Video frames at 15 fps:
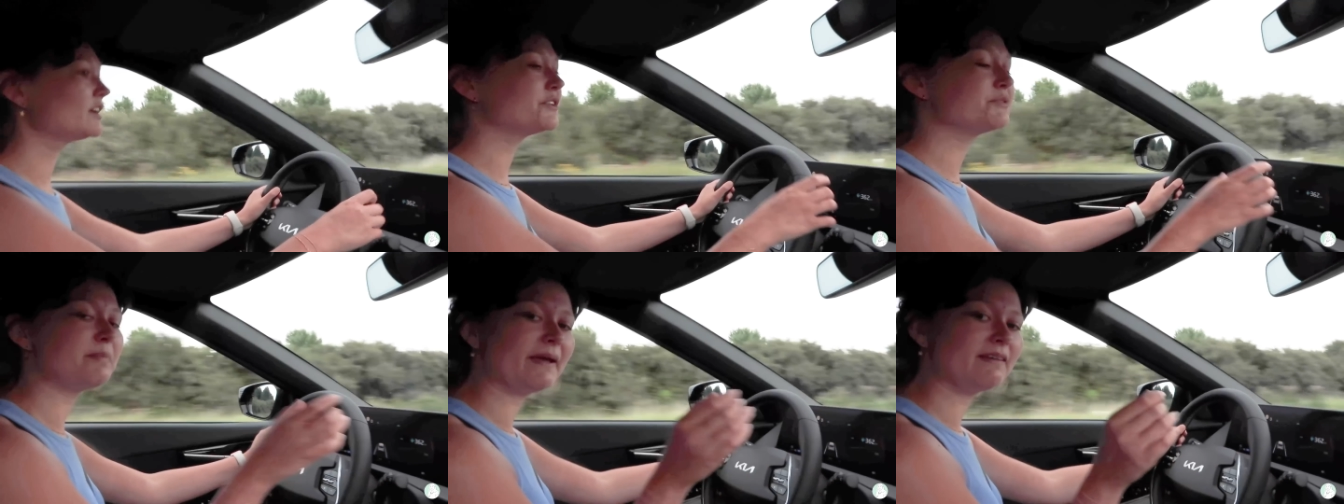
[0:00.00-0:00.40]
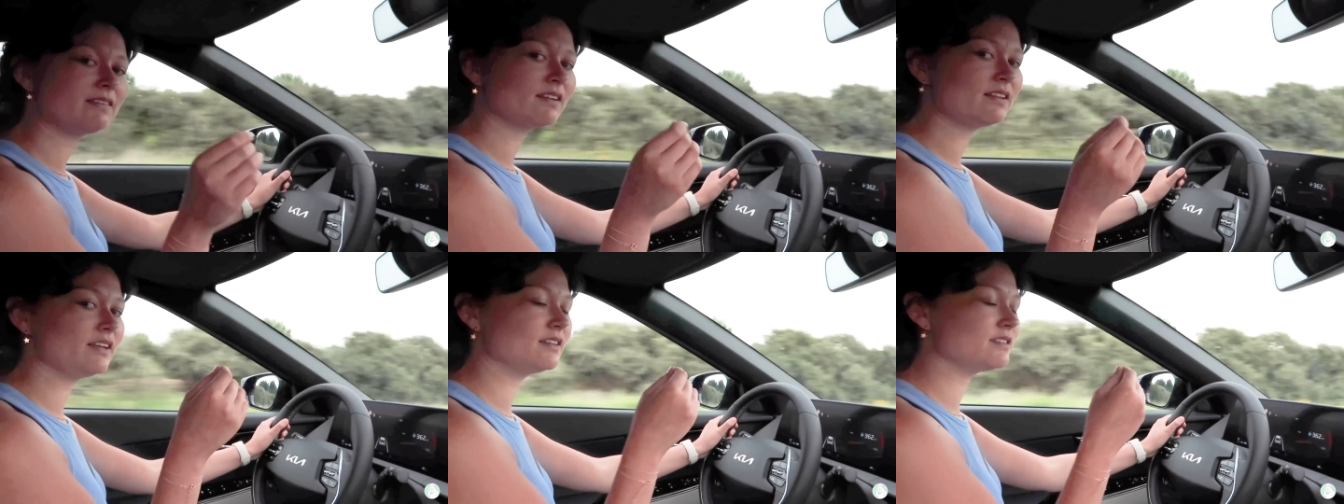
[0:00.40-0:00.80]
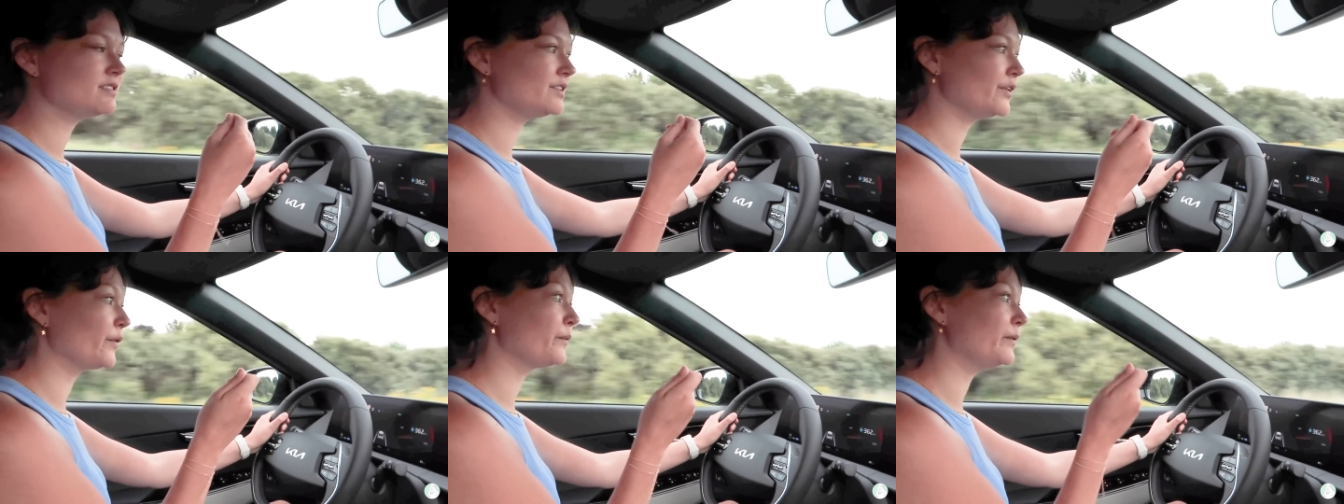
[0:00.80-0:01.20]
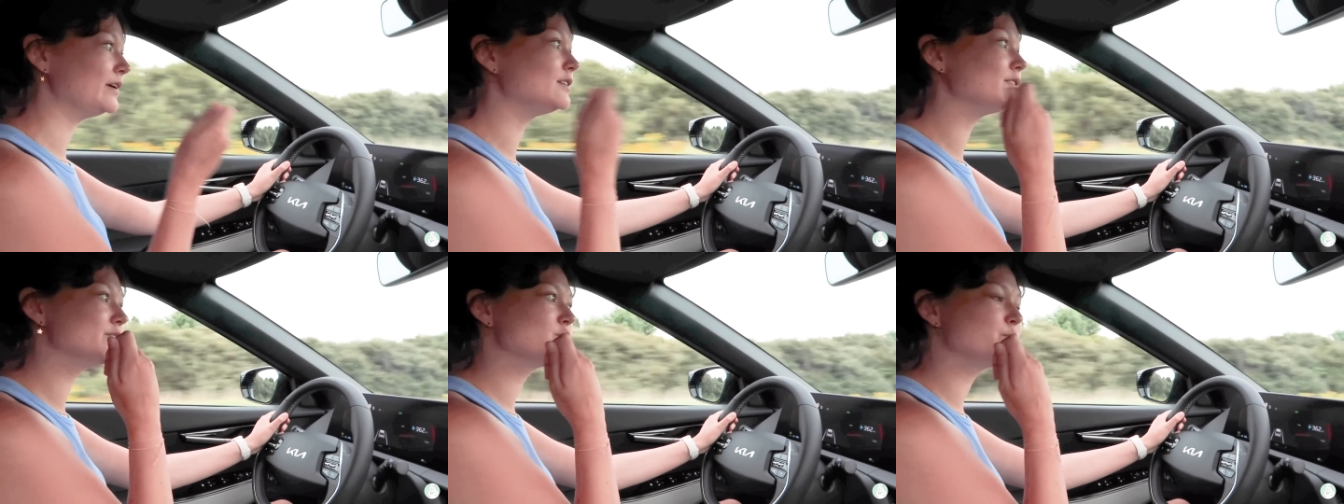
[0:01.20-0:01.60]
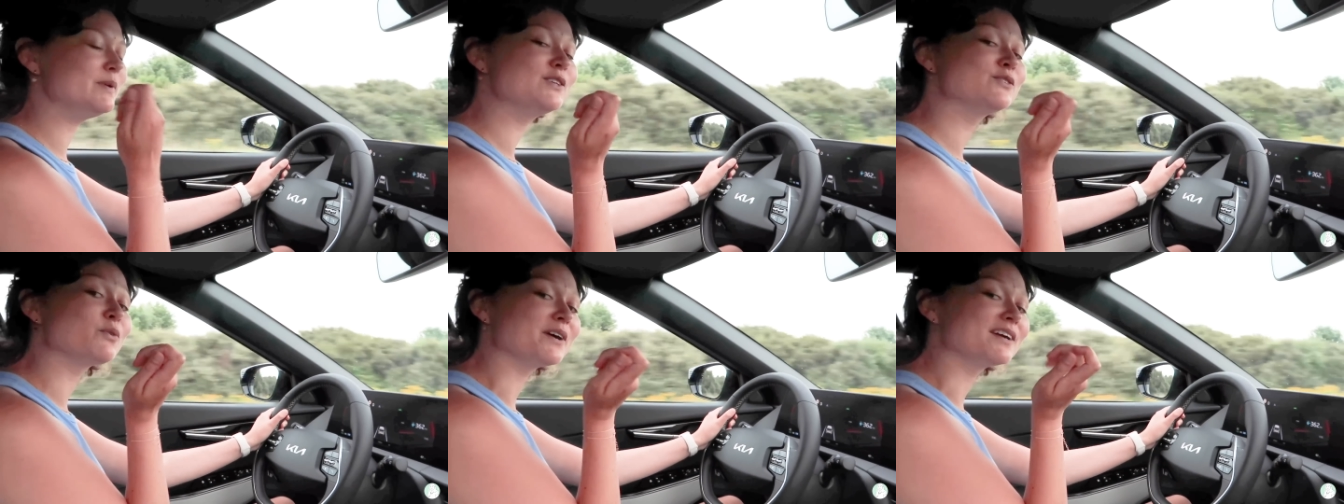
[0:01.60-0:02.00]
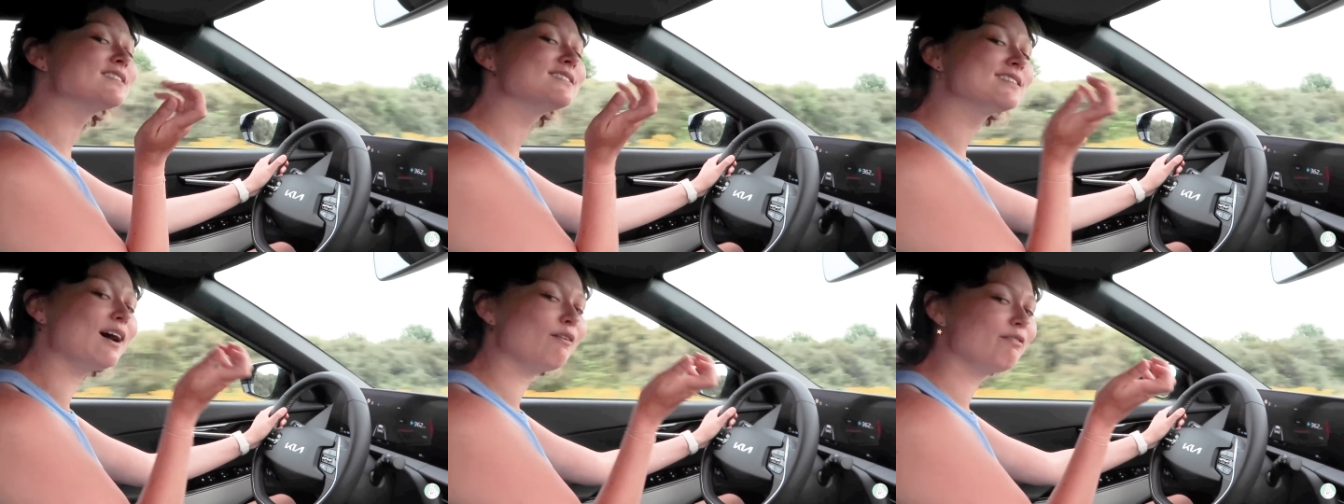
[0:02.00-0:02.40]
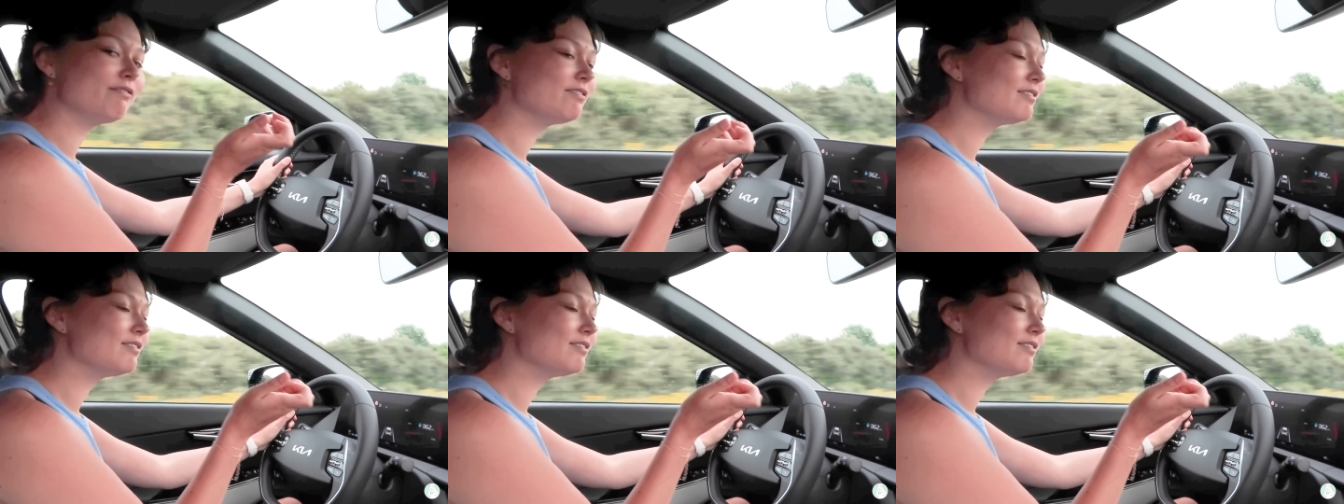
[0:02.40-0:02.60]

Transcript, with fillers: Because basically, the steering wheel speaks for itself.